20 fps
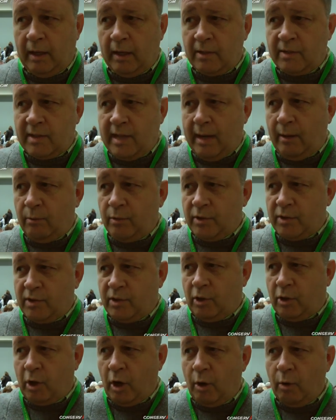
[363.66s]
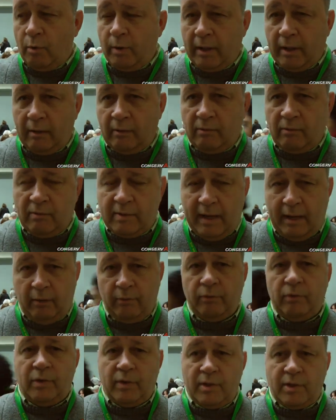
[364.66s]
as I was going
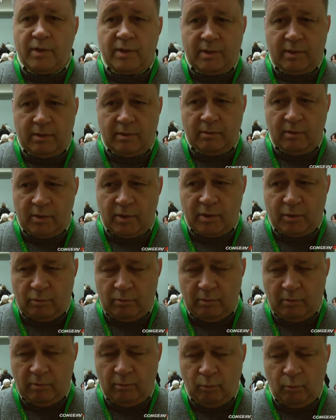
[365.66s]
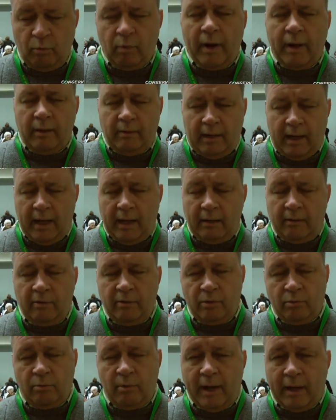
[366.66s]
down this
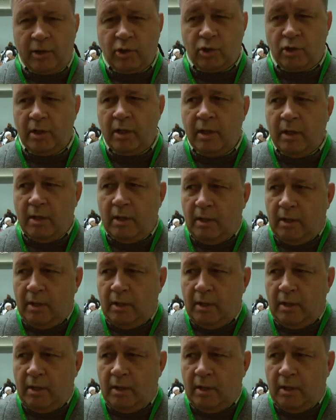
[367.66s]
right-handed direction,